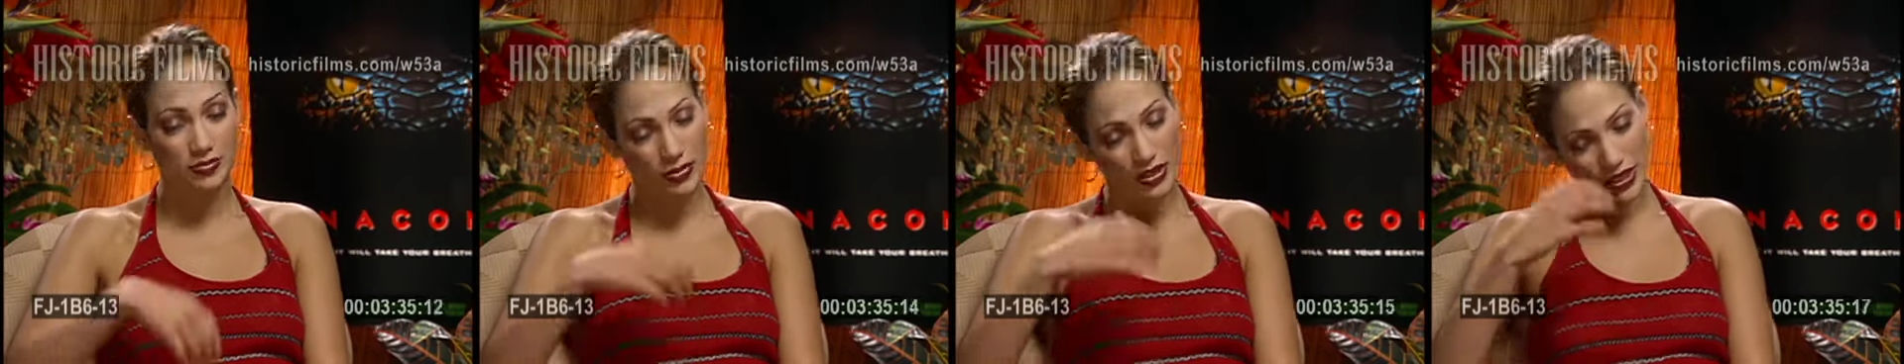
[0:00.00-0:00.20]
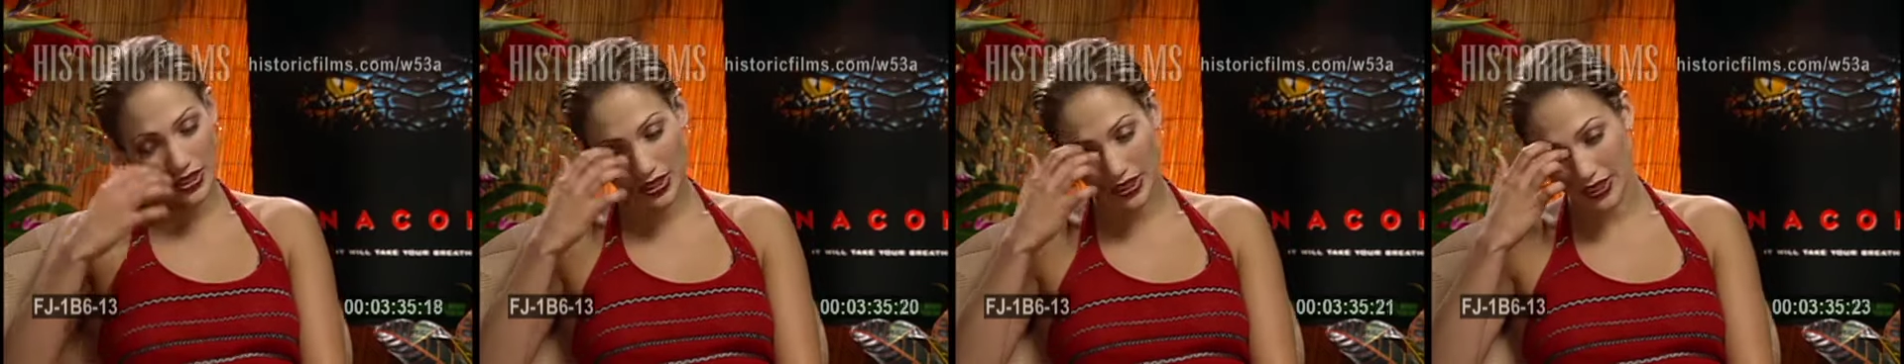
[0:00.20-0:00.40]

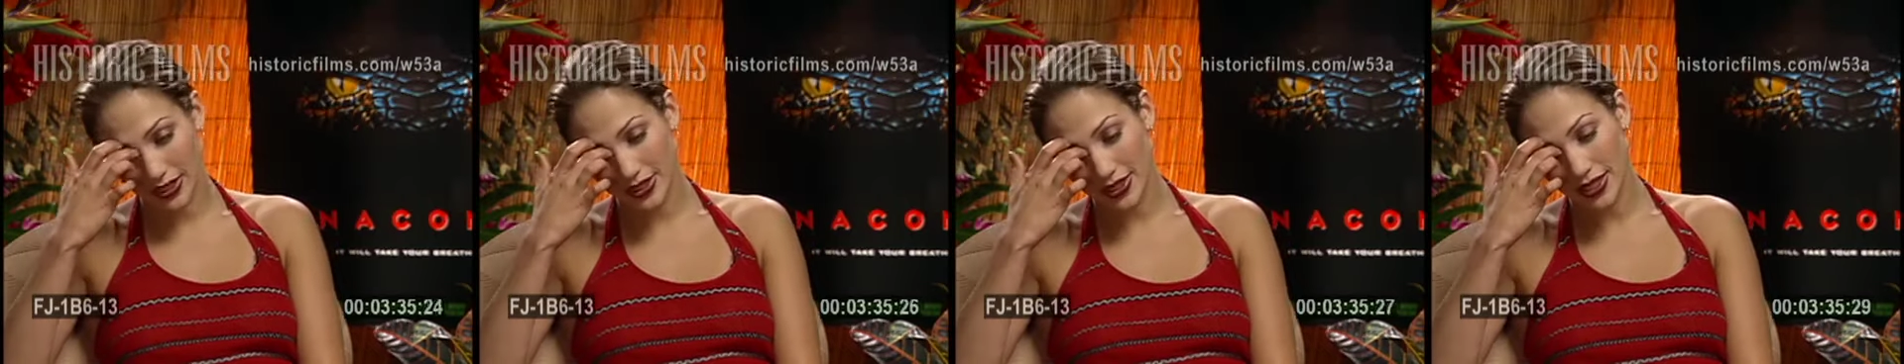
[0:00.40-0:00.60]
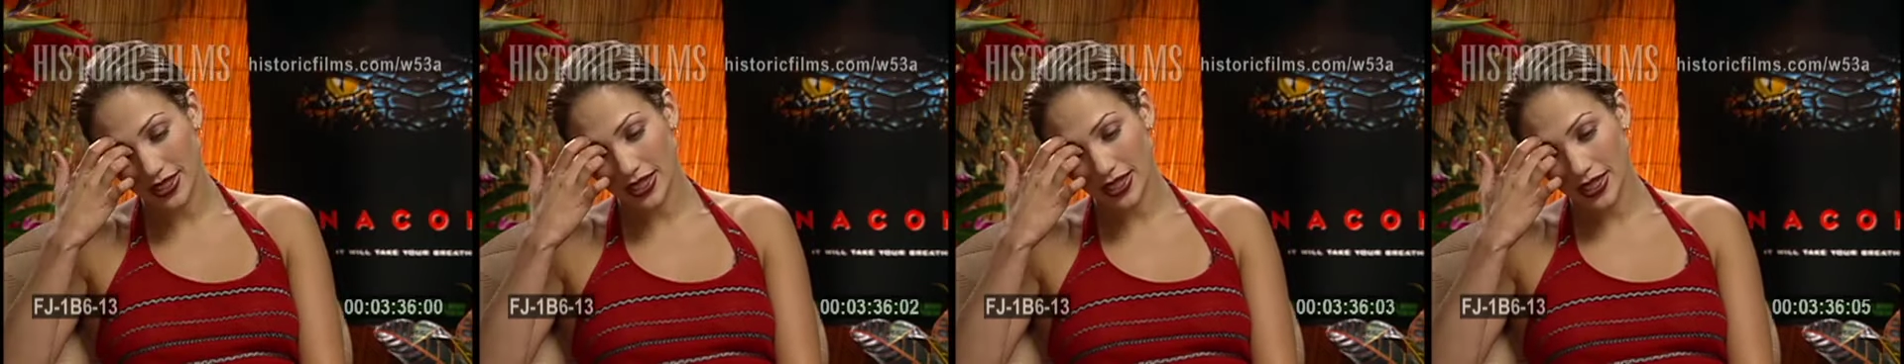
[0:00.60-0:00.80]
monkeys,
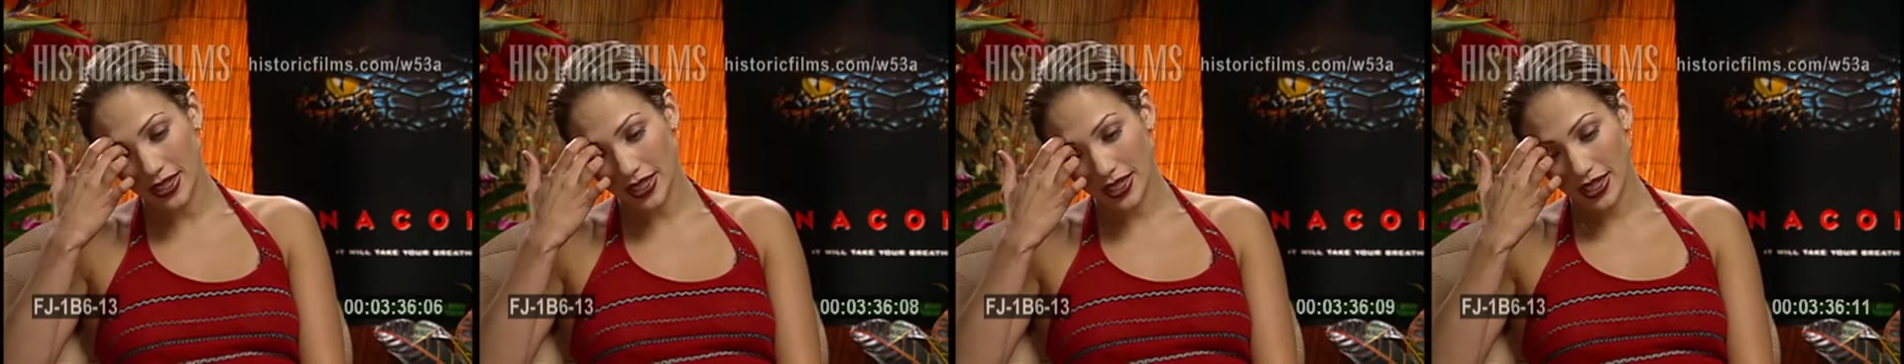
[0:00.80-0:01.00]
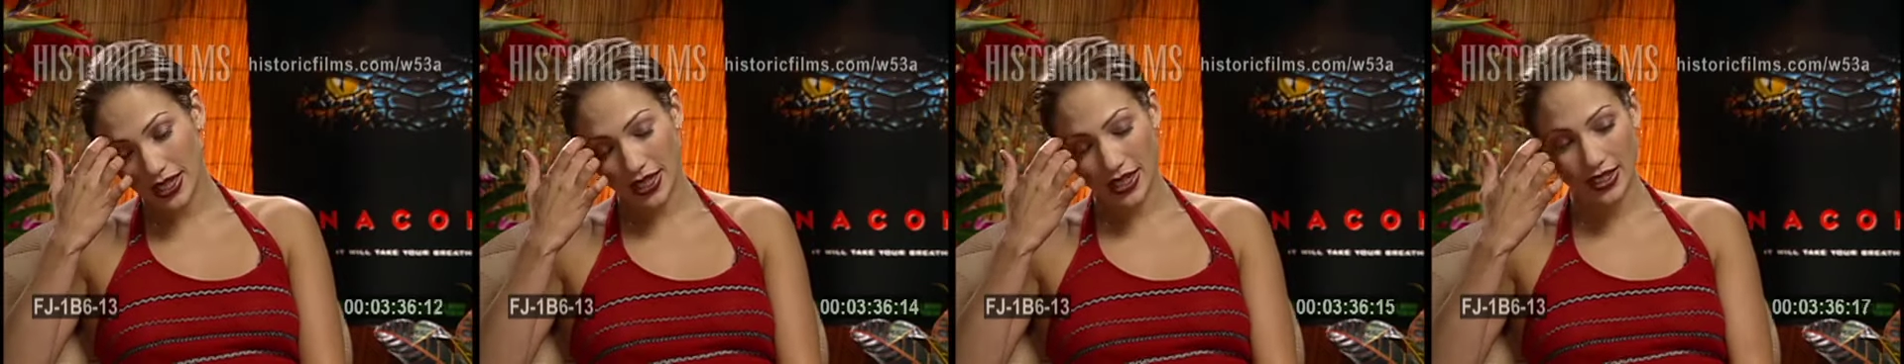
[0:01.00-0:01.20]

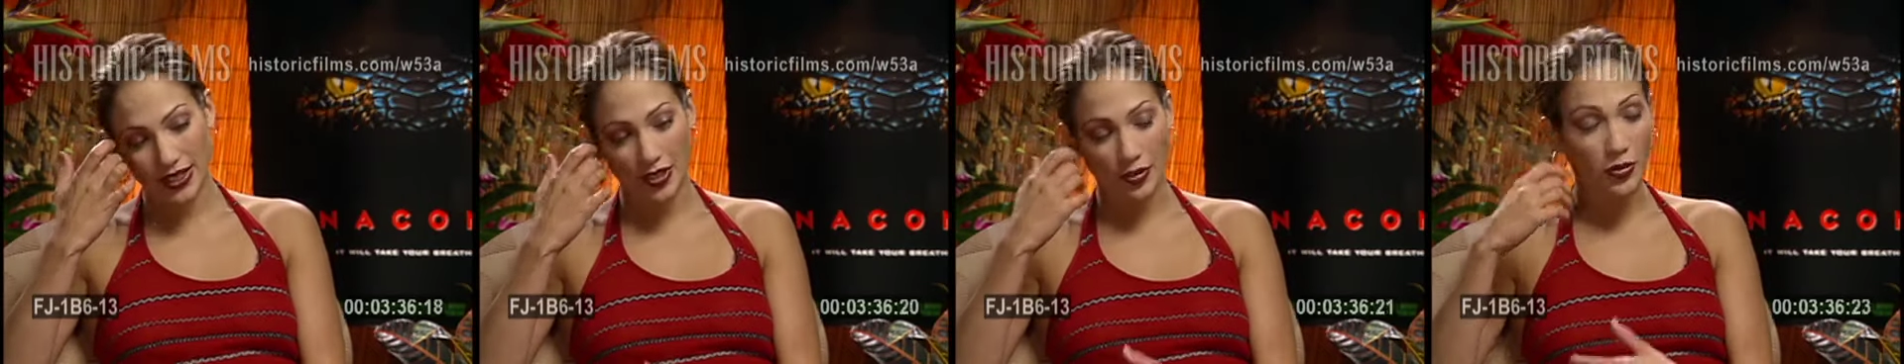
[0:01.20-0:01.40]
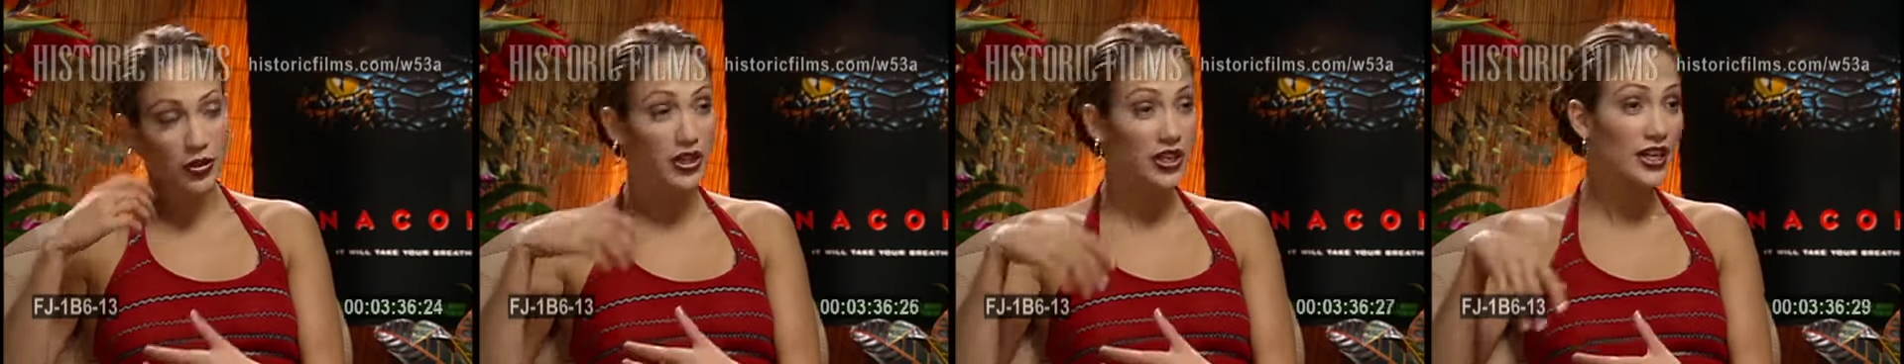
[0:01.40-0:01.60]
and
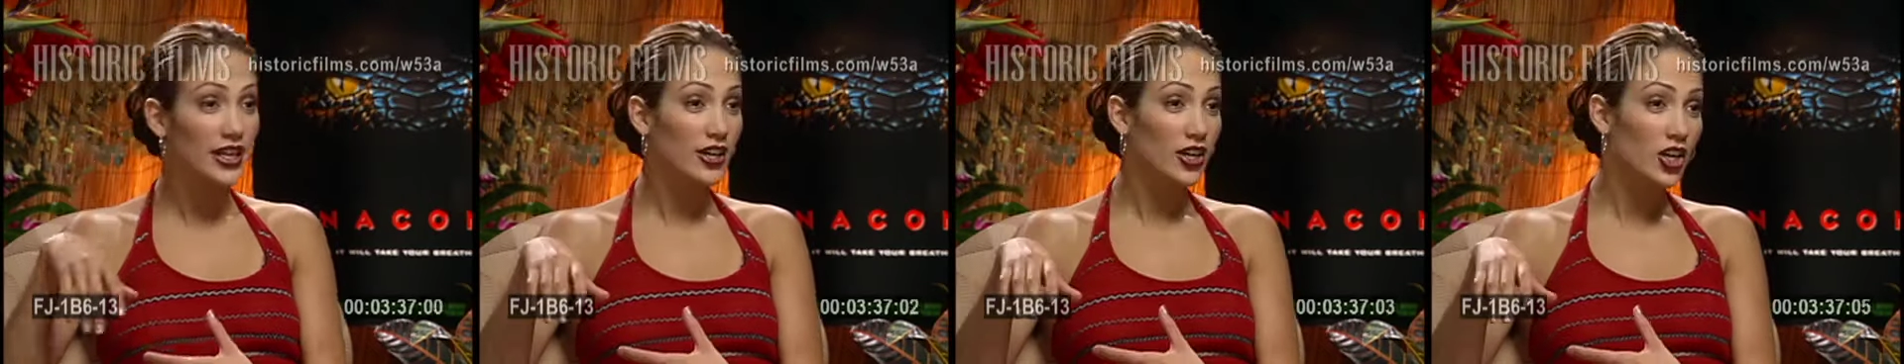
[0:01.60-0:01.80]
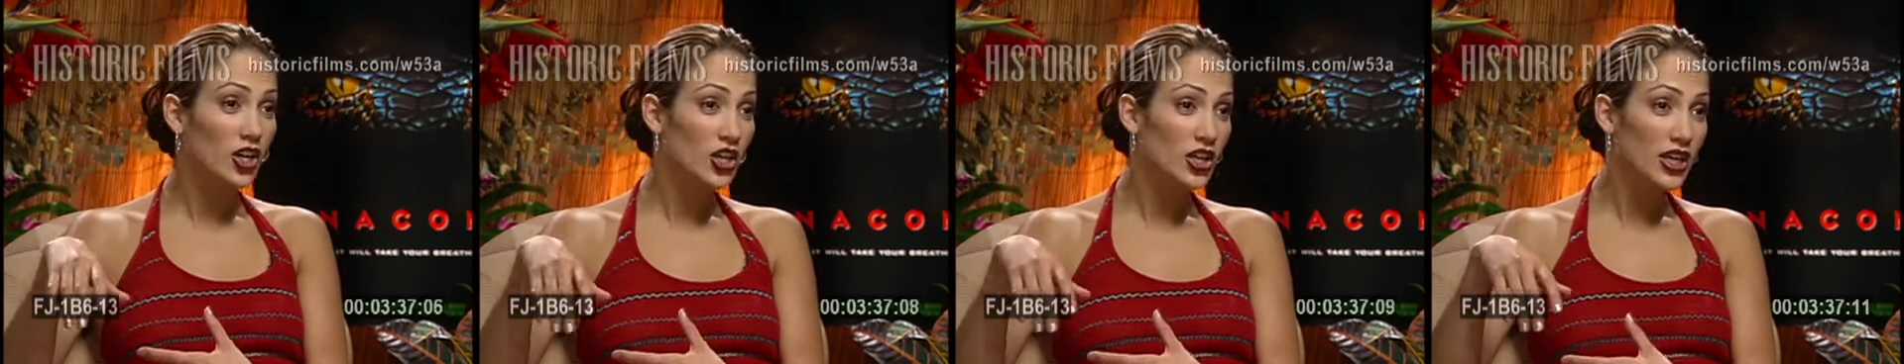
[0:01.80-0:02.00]
they were
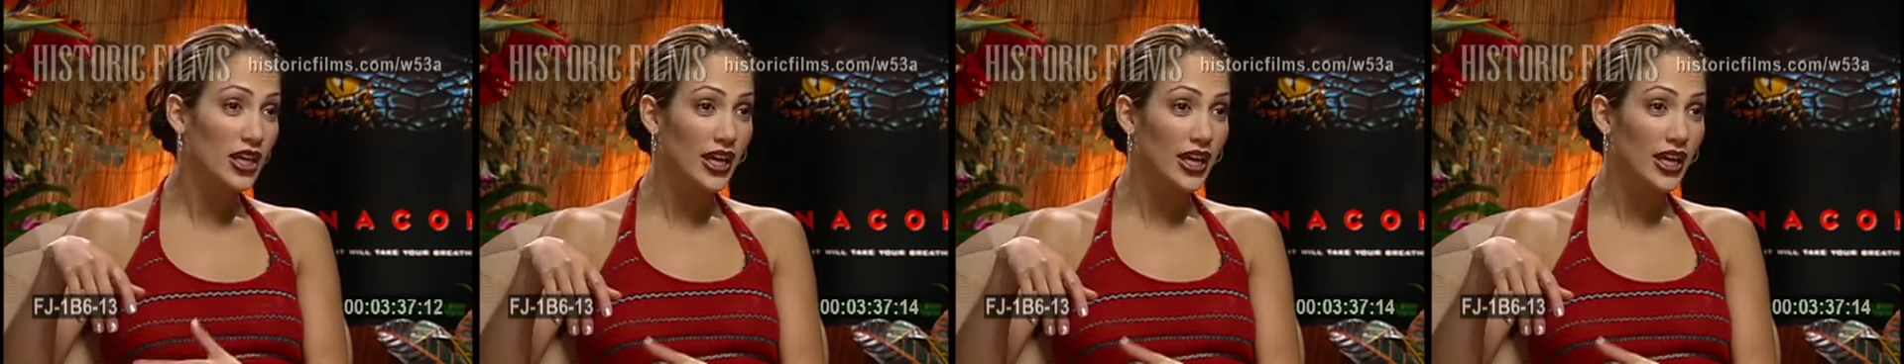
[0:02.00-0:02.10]
little.